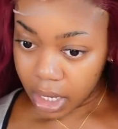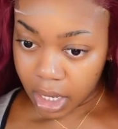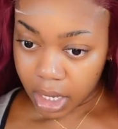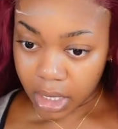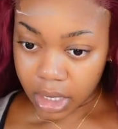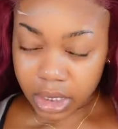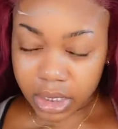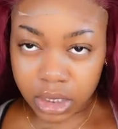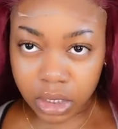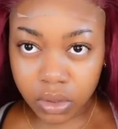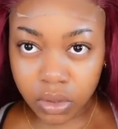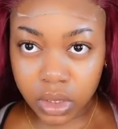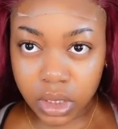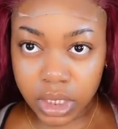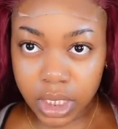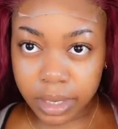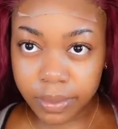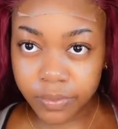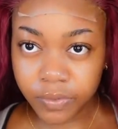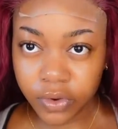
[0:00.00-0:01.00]
And a little
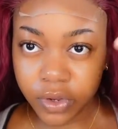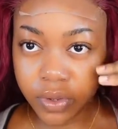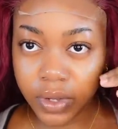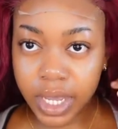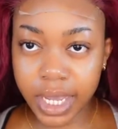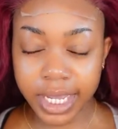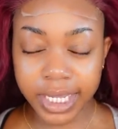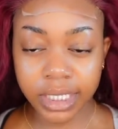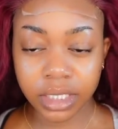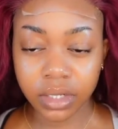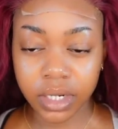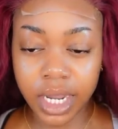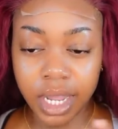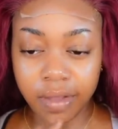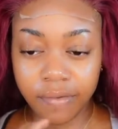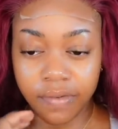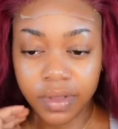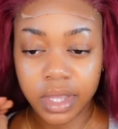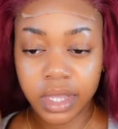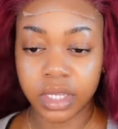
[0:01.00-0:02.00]
tip for you guys that are
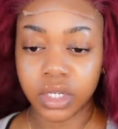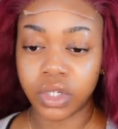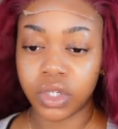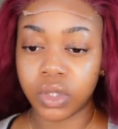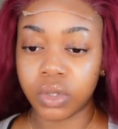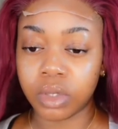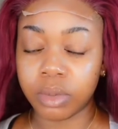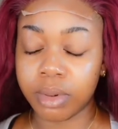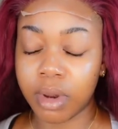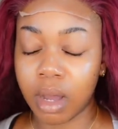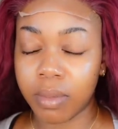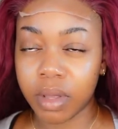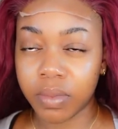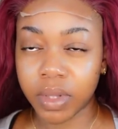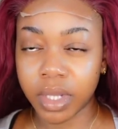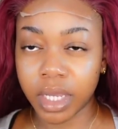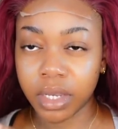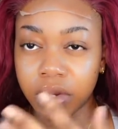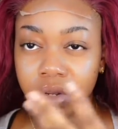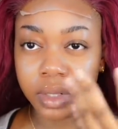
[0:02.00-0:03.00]
having issues probably
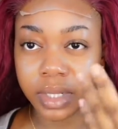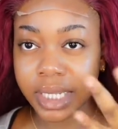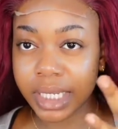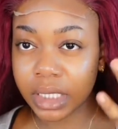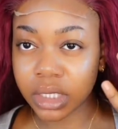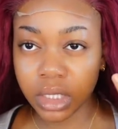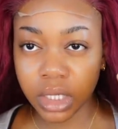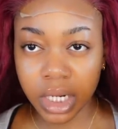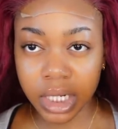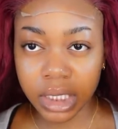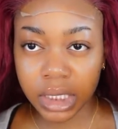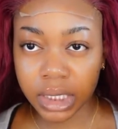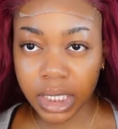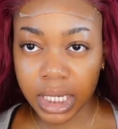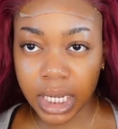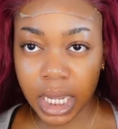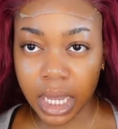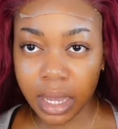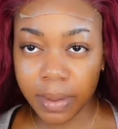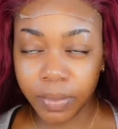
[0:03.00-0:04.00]
with like your lace
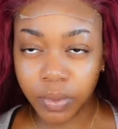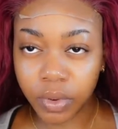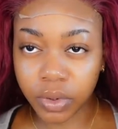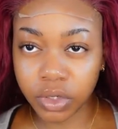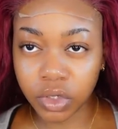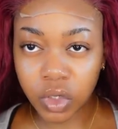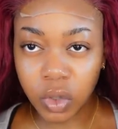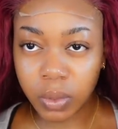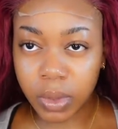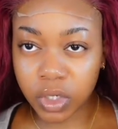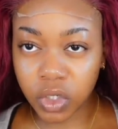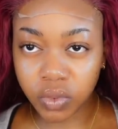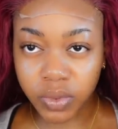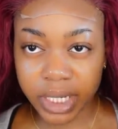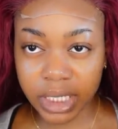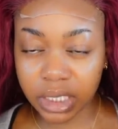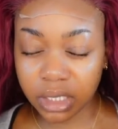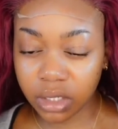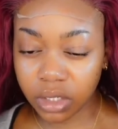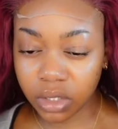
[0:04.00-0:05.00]
crusting up or too much
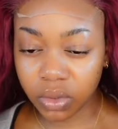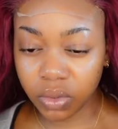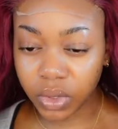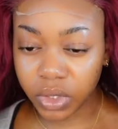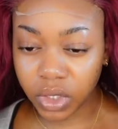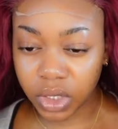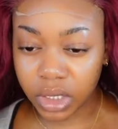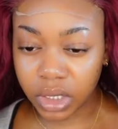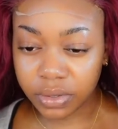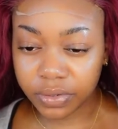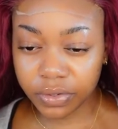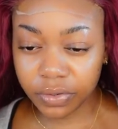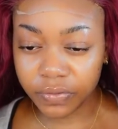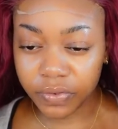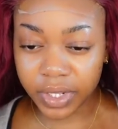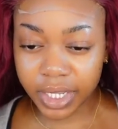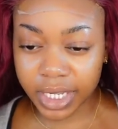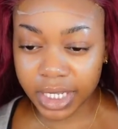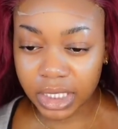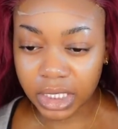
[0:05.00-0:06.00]
residue, or just you
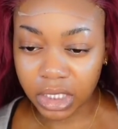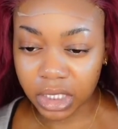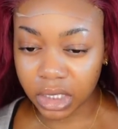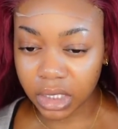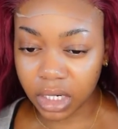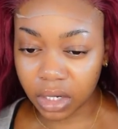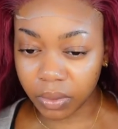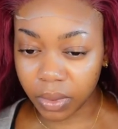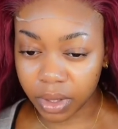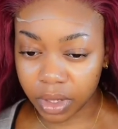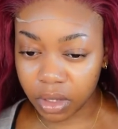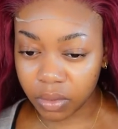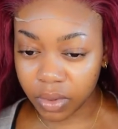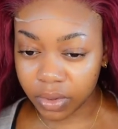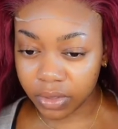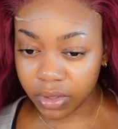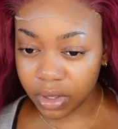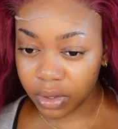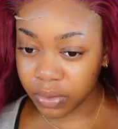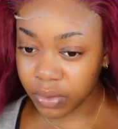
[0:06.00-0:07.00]
feel like it's just not working
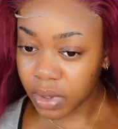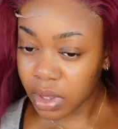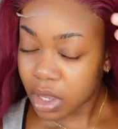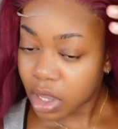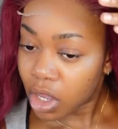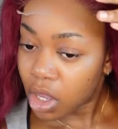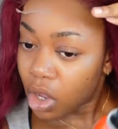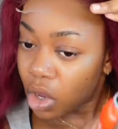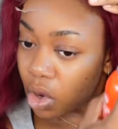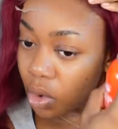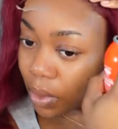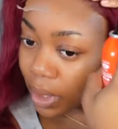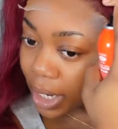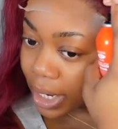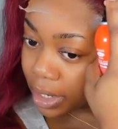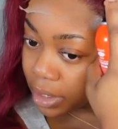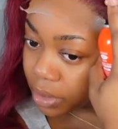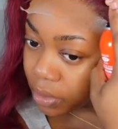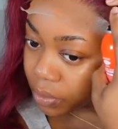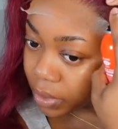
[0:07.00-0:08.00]
with you. What
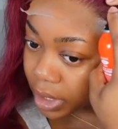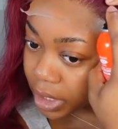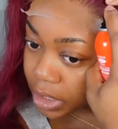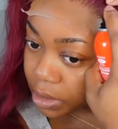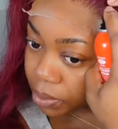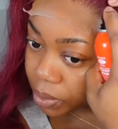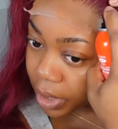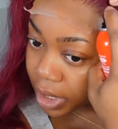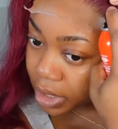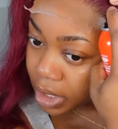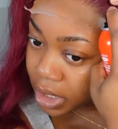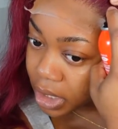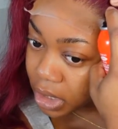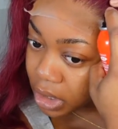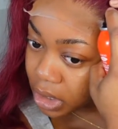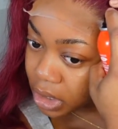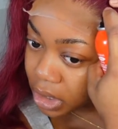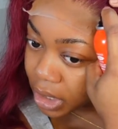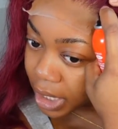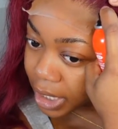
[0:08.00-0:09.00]
I do when I spray
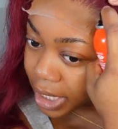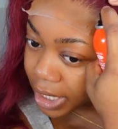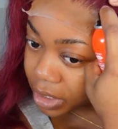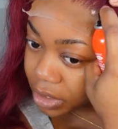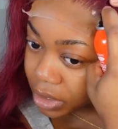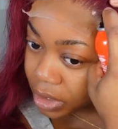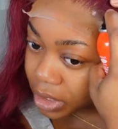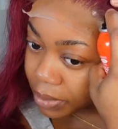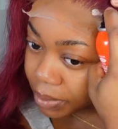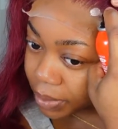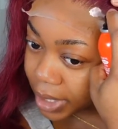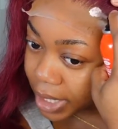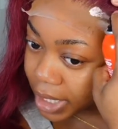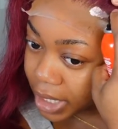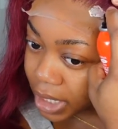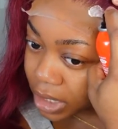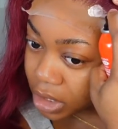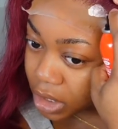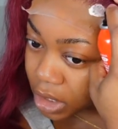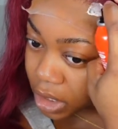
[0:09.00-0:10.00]
this is I like to spray
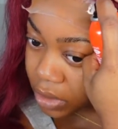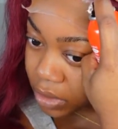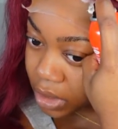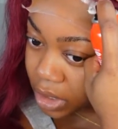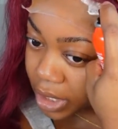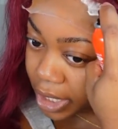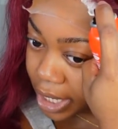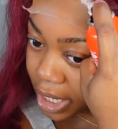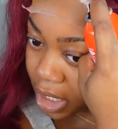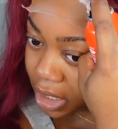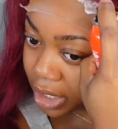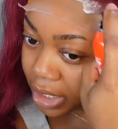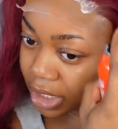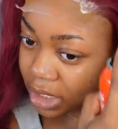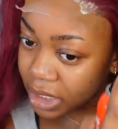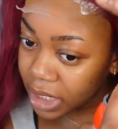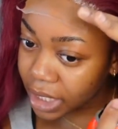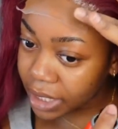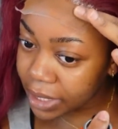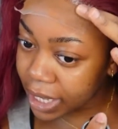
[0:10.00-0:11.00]
as close to the hairline
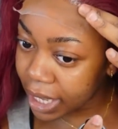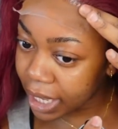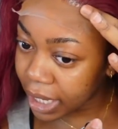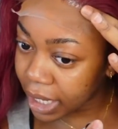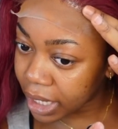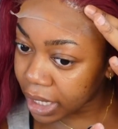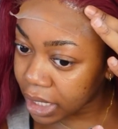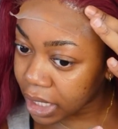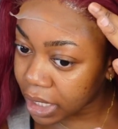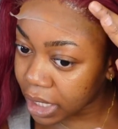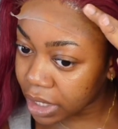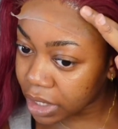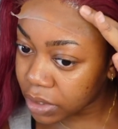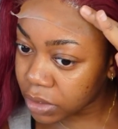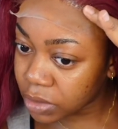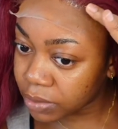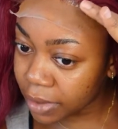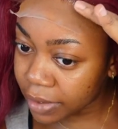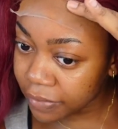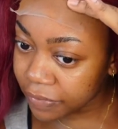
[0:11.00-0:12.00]
as I can, and I
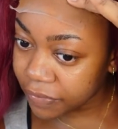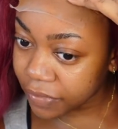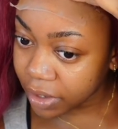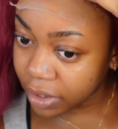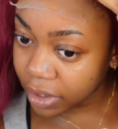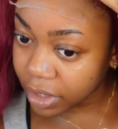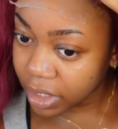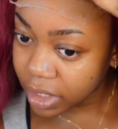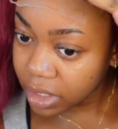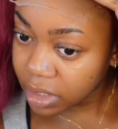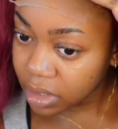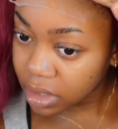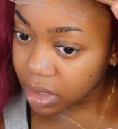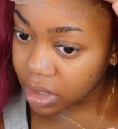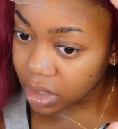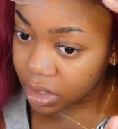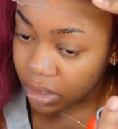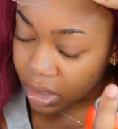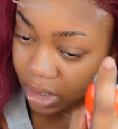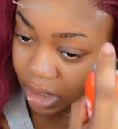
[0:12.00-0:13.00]
use my
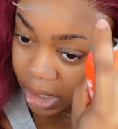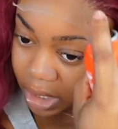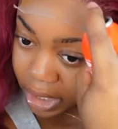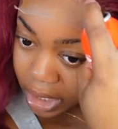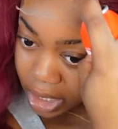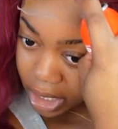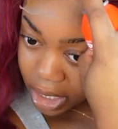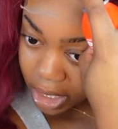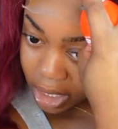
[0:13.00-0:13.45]
fingers, you see,